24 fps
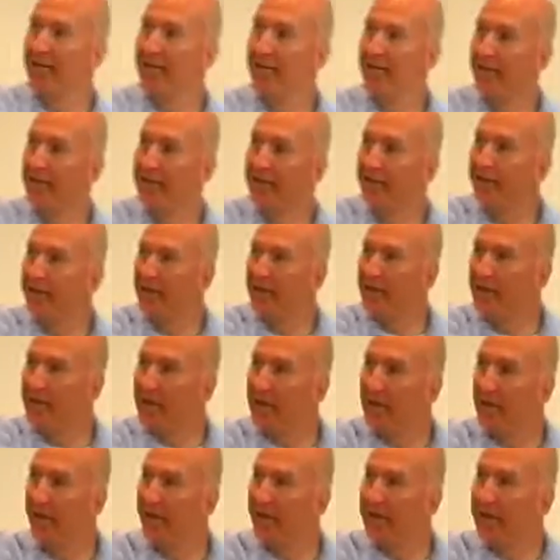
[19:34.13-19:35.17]
and then
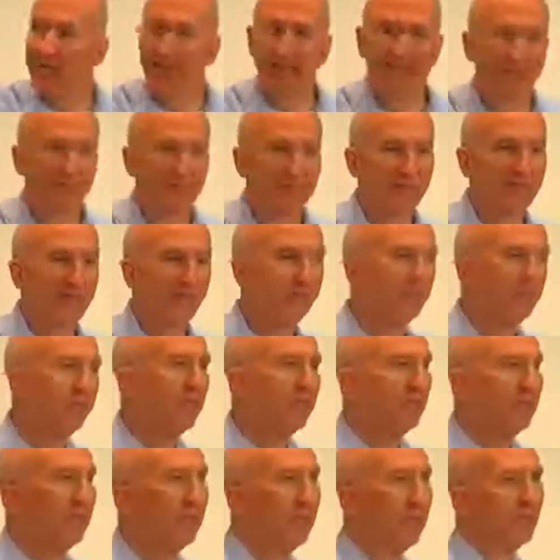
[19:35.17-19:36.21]
how I set them up
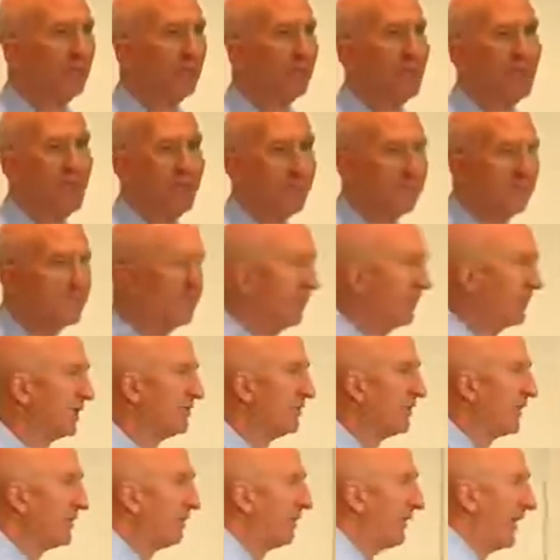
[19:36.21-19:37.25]
and why I set
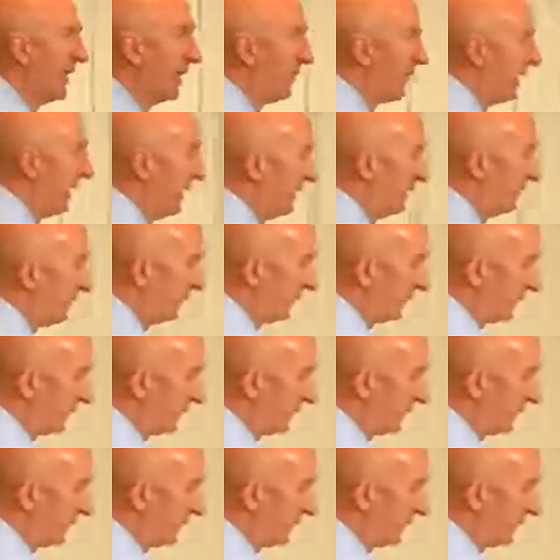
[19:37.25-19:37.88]
them up that way.